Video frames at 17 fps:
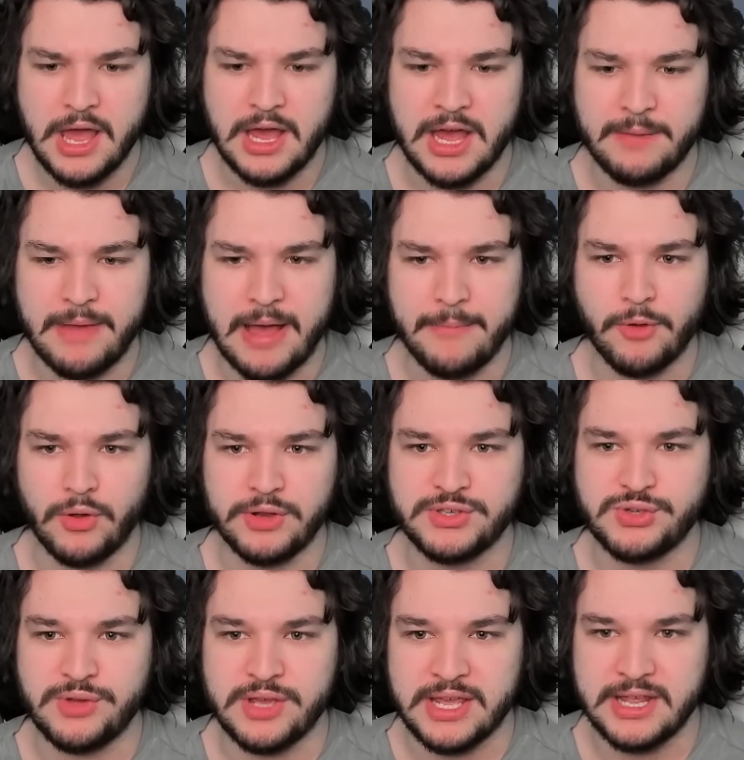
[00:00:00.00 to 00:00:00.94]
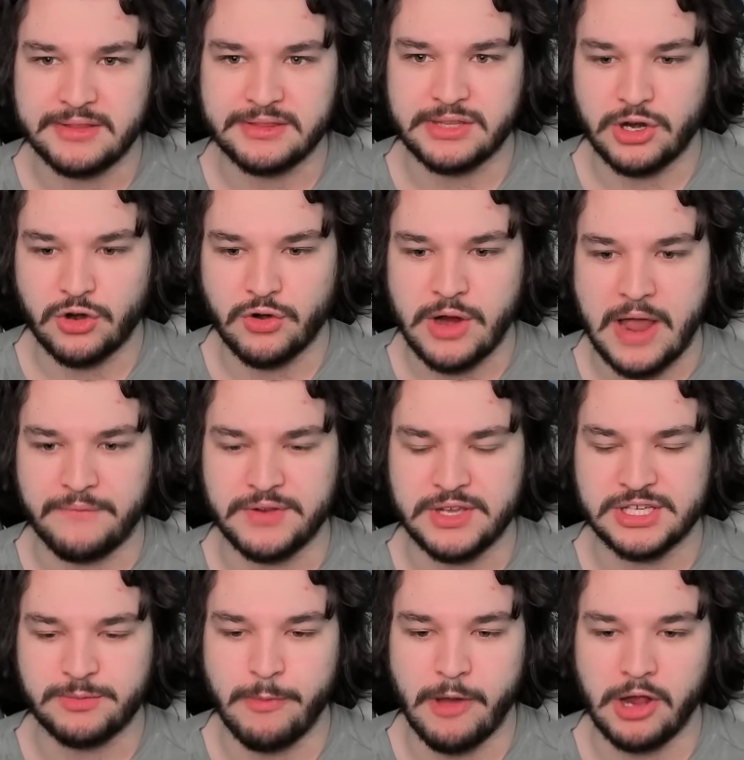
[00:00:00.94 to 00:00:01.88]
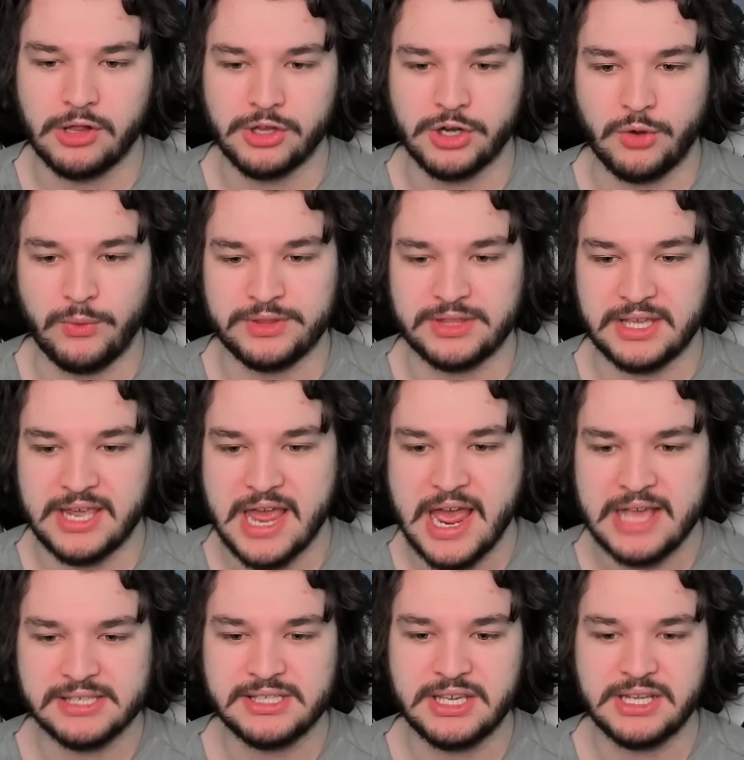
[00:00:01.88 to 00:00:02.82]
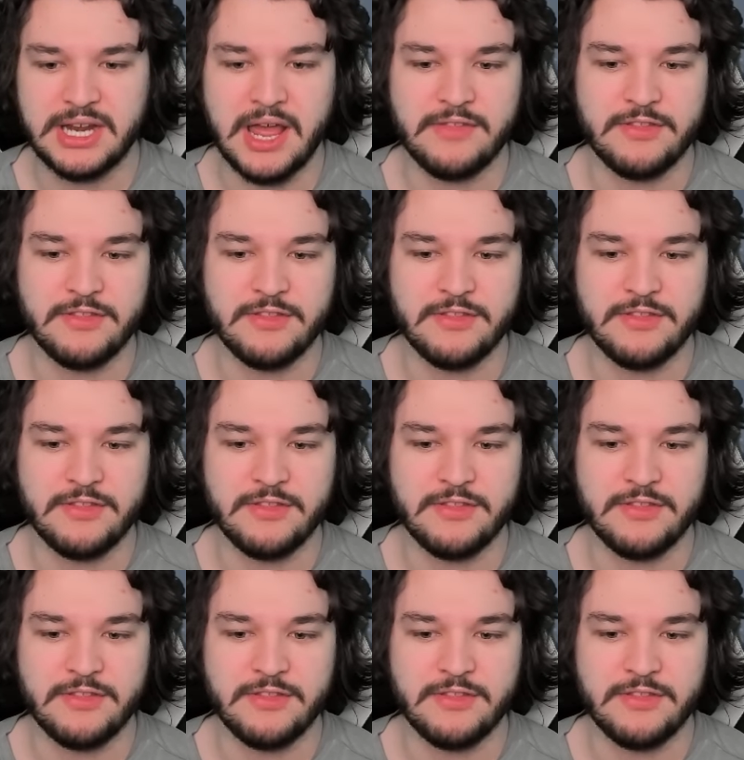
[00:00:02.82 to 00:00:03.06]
I'm going to hit their Crafty Smuggler with the Cassian.